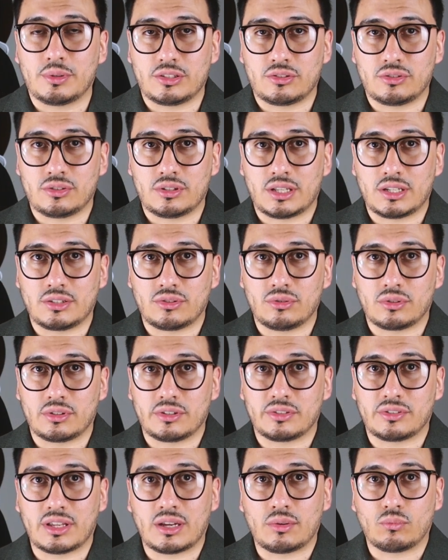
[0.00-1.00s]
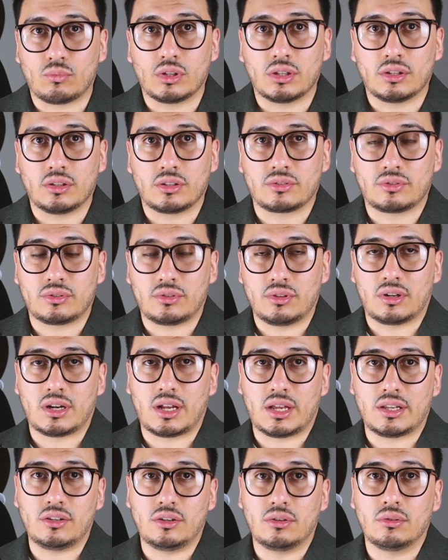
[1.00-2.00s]
make sure that you understand what looks good
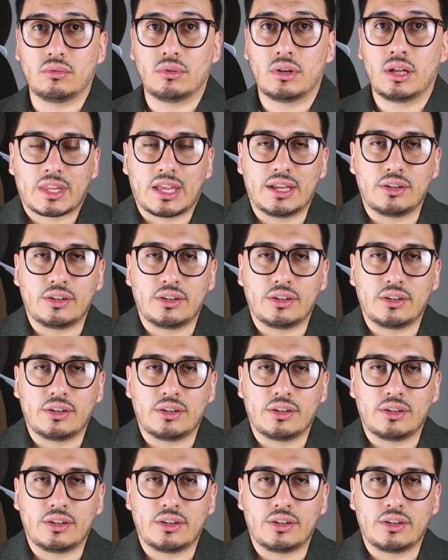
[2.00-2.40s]
on you.